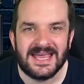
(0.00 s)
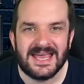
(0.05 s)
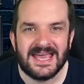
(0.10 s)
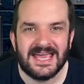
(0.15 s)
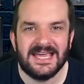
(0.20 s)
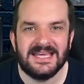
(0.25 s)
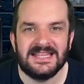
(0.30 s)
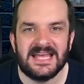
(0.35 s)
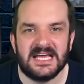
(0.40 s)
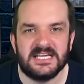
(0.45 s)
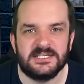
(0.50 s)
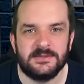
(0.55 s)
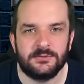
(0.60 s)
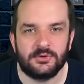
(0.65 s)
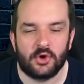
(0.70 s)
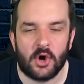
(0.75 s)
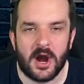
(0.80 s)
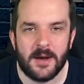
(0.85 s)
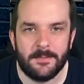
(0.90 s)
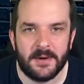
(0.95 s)
hit that
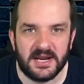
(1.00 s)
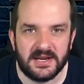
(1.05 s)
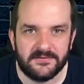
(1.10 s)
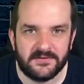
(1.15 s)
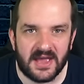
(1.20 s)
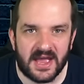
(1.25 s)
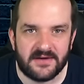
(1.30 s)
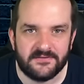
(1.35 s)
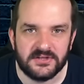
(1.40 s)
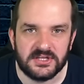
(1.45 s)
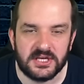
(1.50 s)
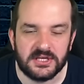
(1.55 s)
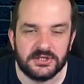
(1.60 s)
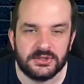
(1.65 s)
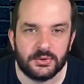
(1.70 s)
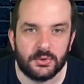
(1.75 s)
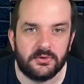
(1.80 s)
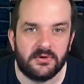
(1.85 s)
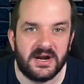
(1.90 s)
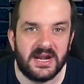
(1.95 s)
subscribe button if you haven't done
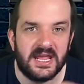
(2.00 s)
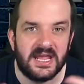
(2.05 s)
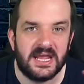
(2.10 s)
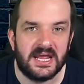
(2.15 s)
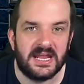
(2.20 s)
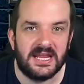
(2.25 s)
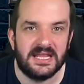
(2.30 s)
so already, and